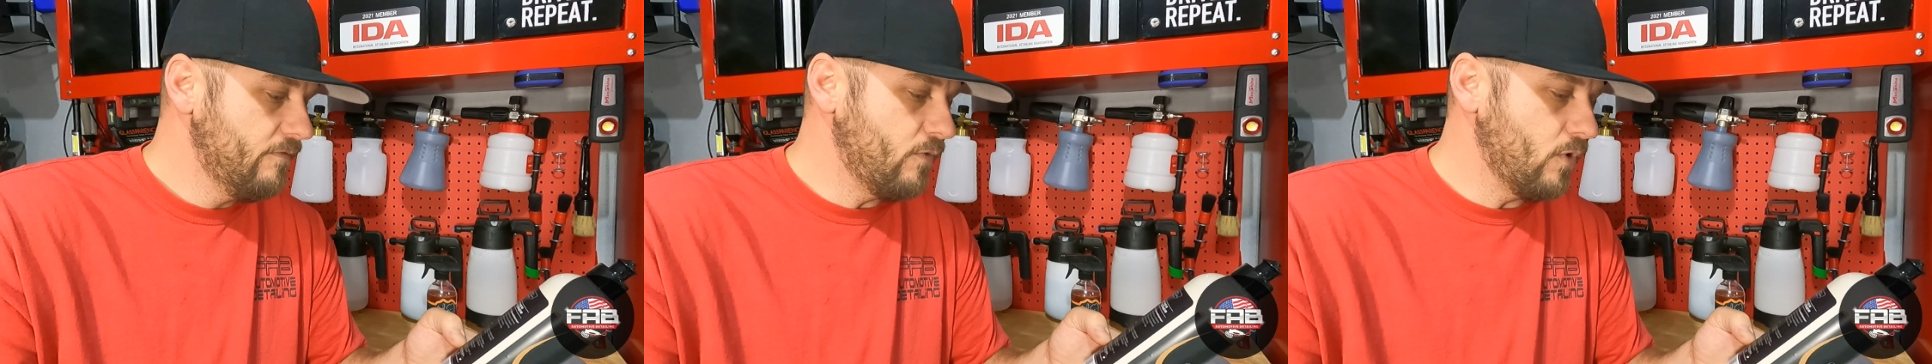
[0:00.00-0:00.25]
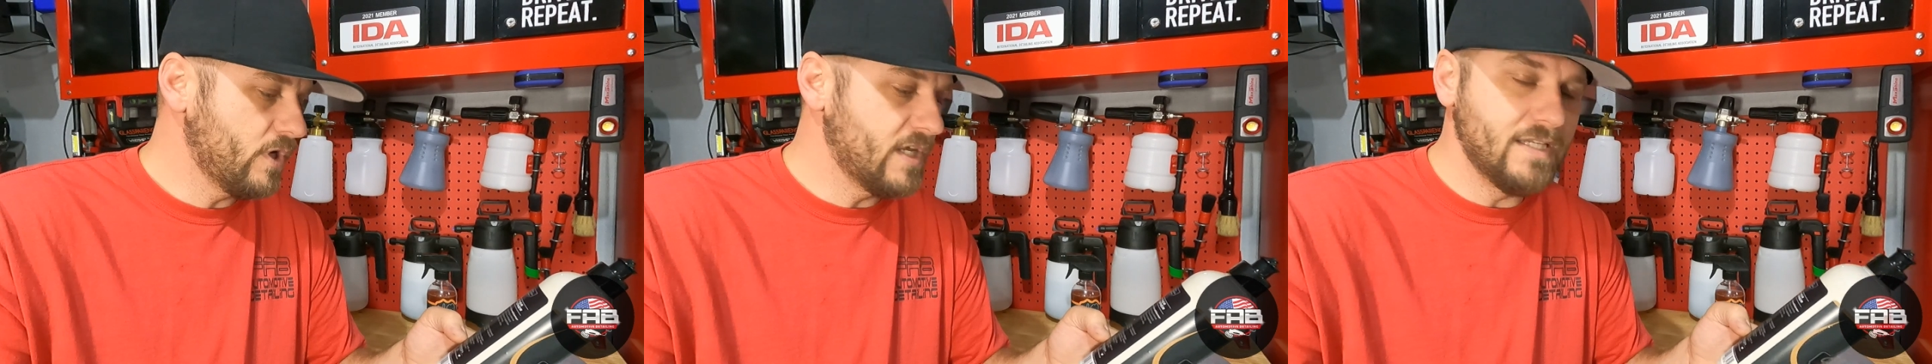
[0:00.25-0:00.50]

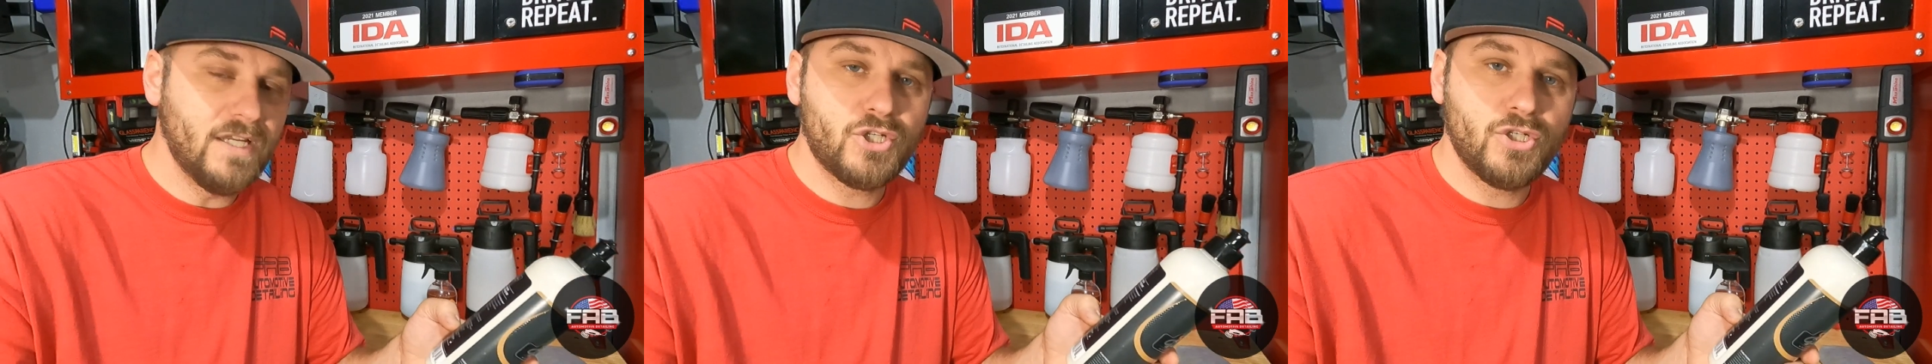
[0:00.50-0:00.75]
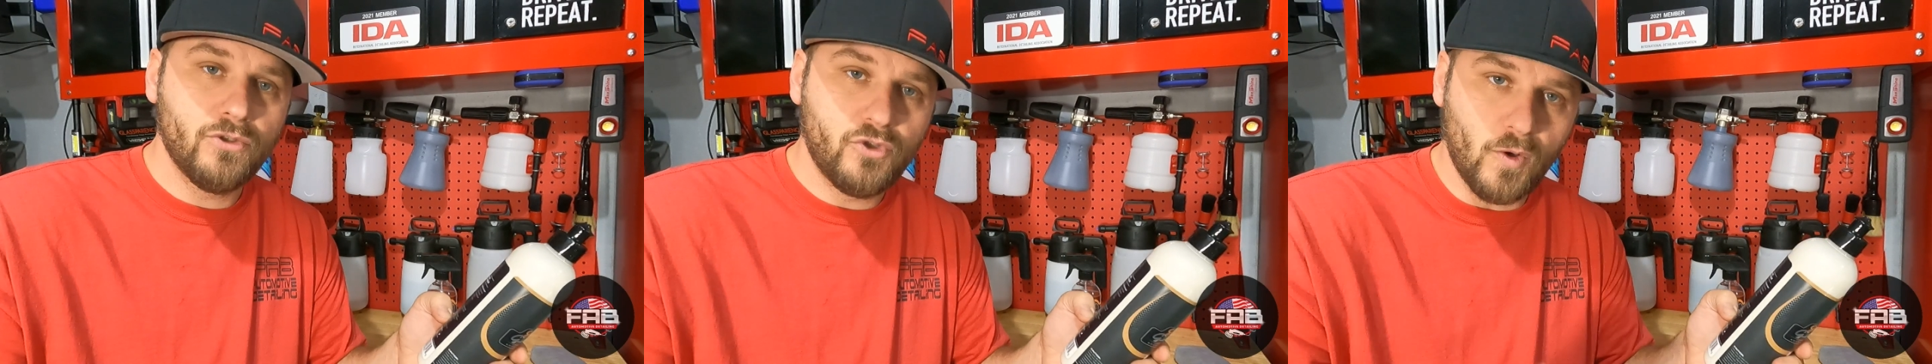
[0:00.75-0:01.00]
for
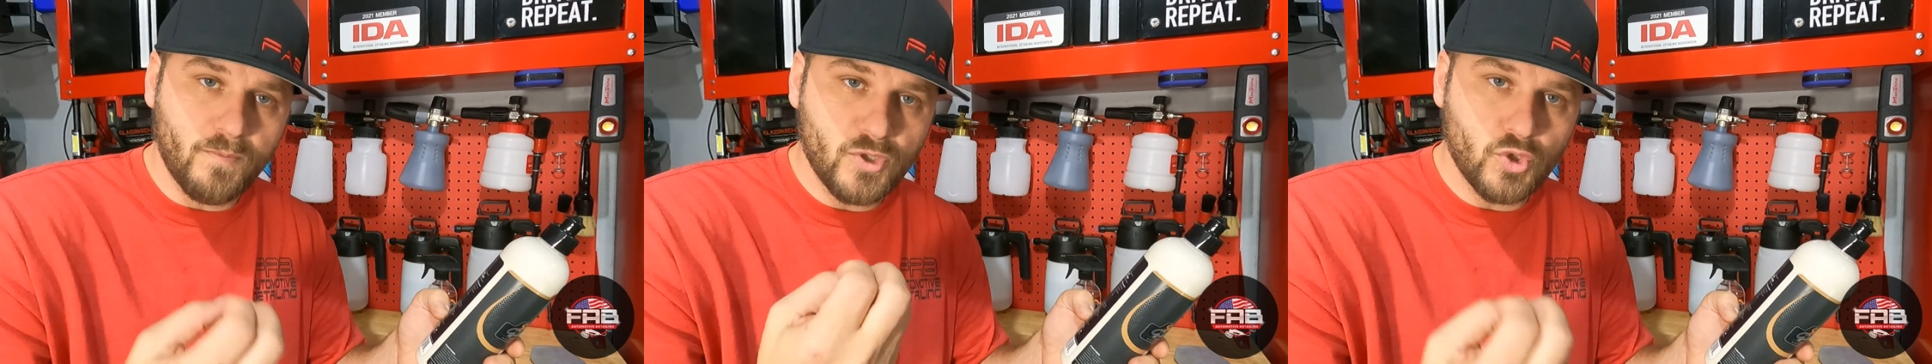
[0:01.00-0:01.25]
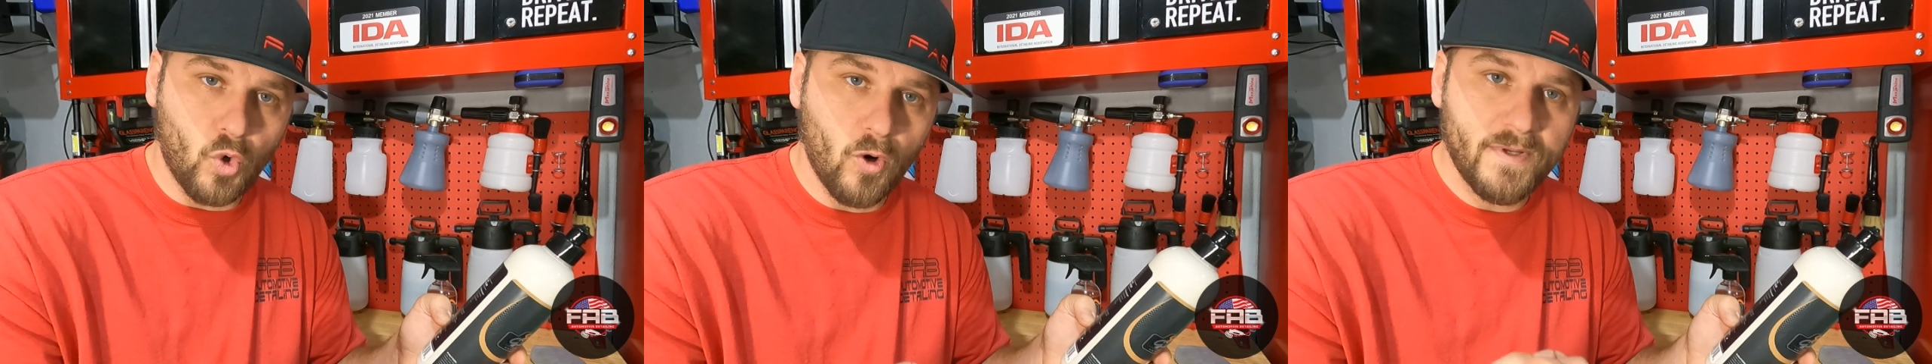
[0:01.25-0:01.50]
conditioner to
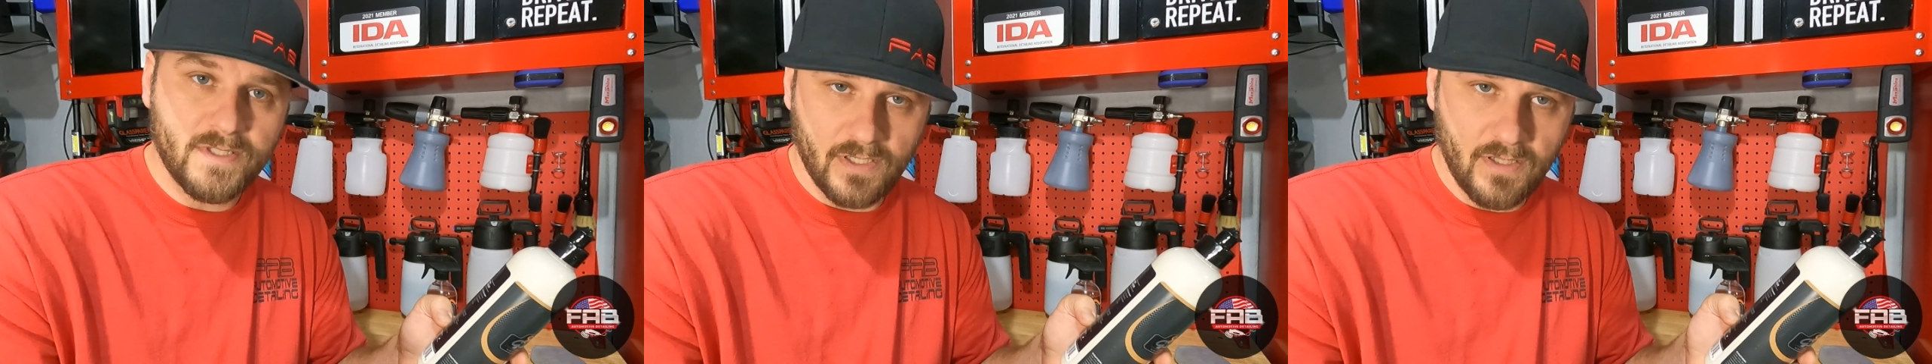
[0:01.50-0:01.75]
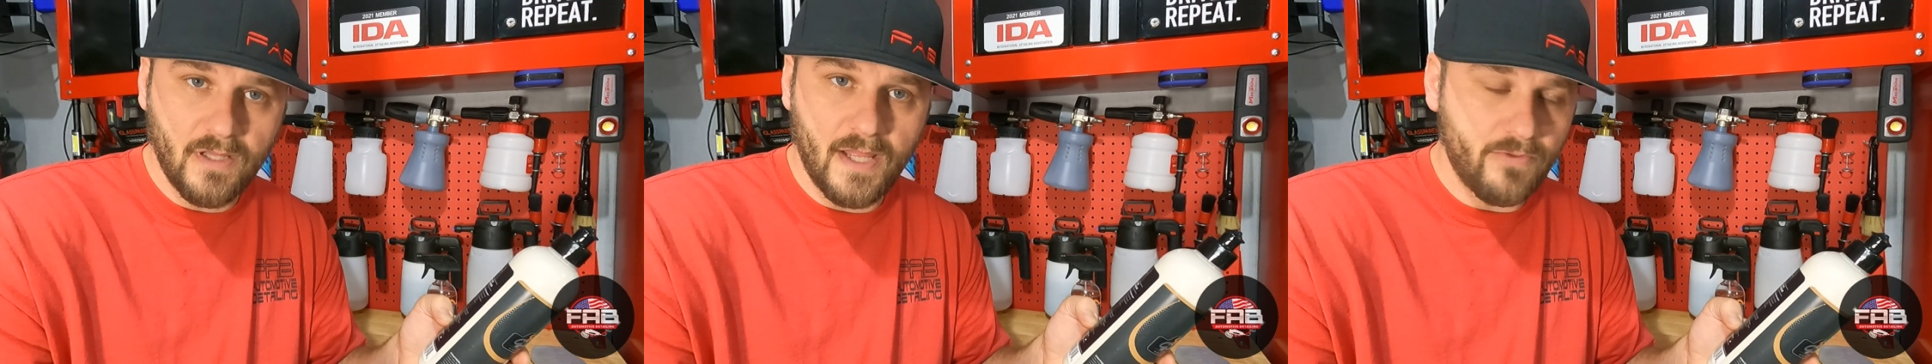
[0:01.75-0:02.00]
absorb
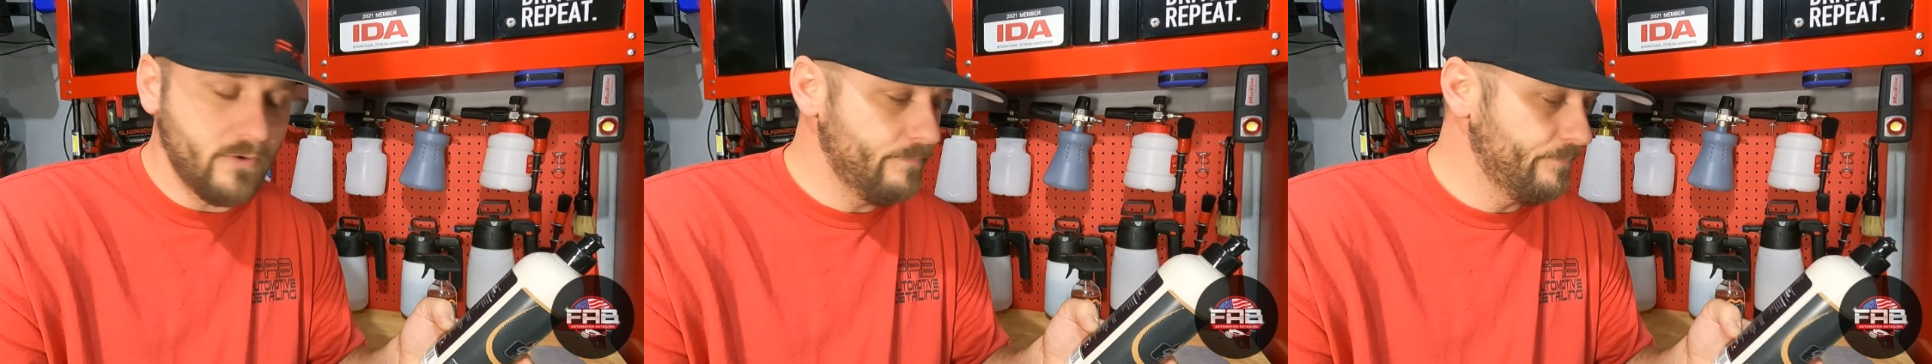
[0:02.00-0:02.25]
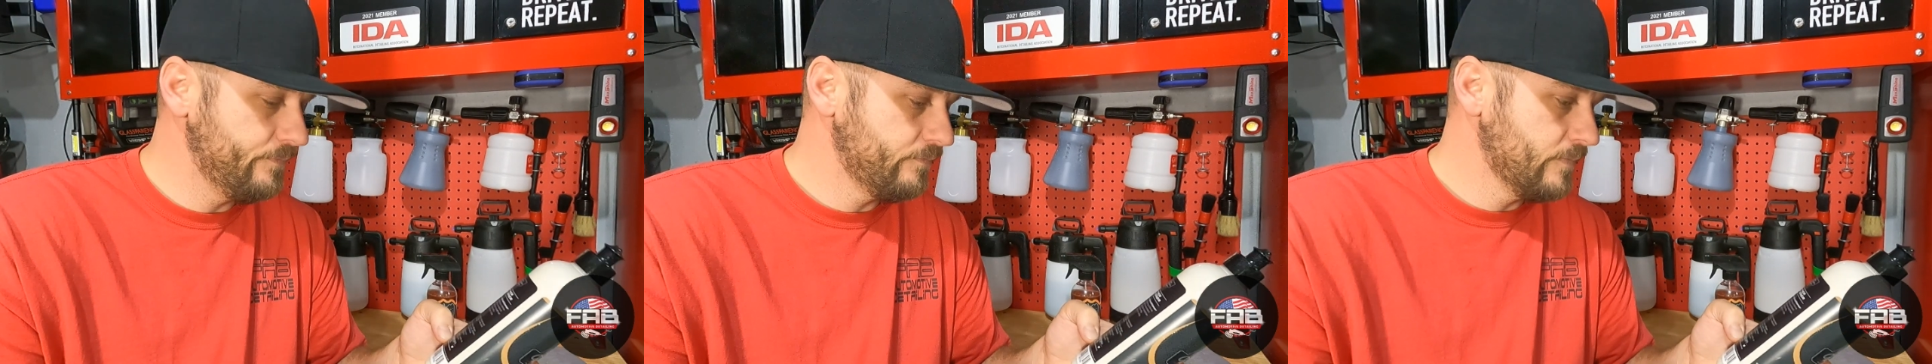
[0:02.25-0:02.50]
into the
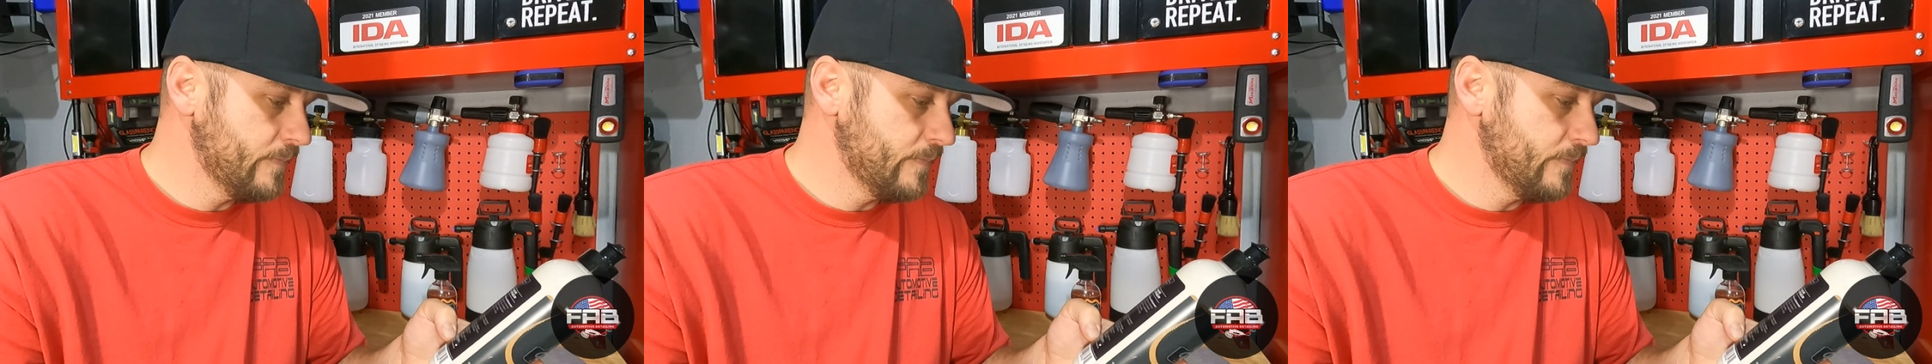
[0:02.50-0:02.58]
leather